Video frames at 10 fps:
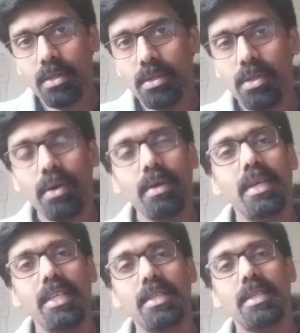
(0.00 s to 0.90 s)
Though
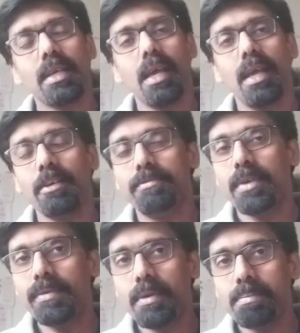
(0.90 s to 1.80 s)
it is a kind of
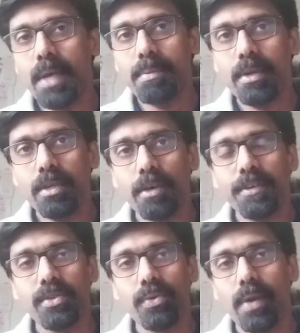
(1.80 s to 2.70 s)
vivid memory of
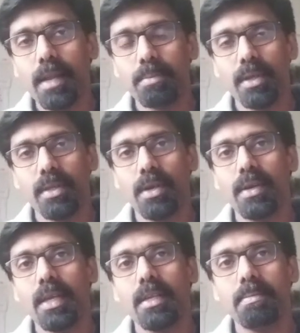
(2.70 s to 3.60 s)
his grandmother,
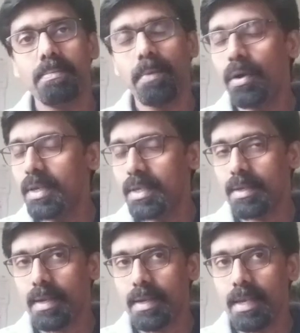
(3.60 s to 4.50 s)
it
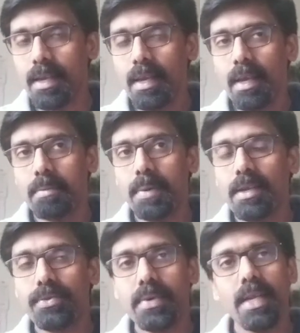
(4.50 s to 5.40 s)
poignantly
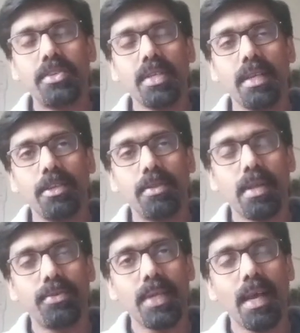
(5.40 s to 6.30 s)
penetrates into
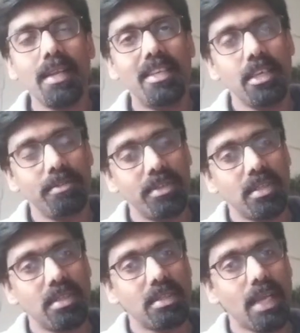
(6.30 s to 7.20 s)
the reality of the
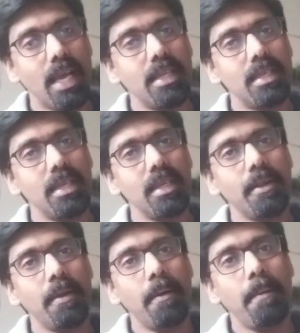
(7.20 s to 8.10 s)
society
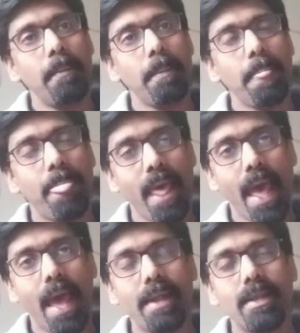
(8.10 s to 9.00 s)

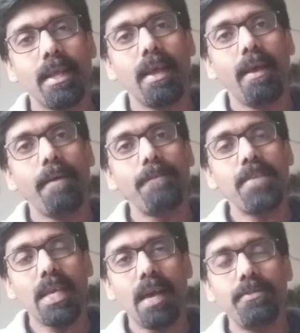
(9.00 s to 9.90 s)
that
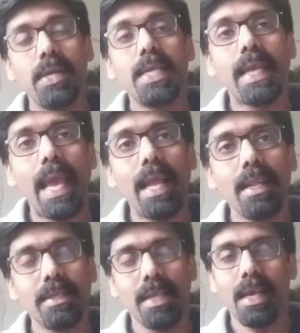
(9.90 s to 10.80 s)
we are very
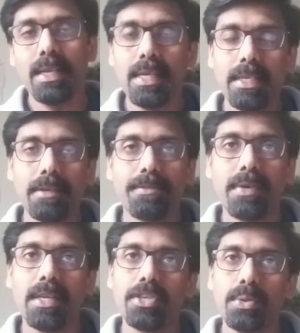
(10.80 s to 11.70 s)
callous and
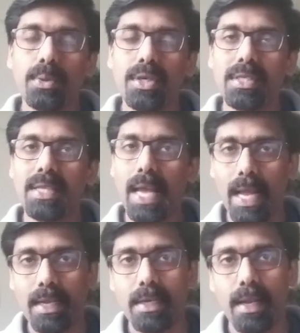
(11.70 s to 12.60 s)
indifferent towards the
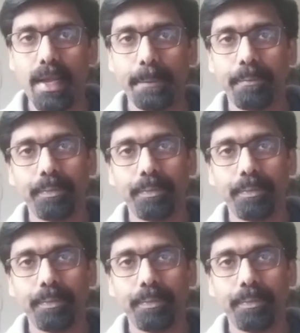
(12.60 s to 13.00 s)
elderly.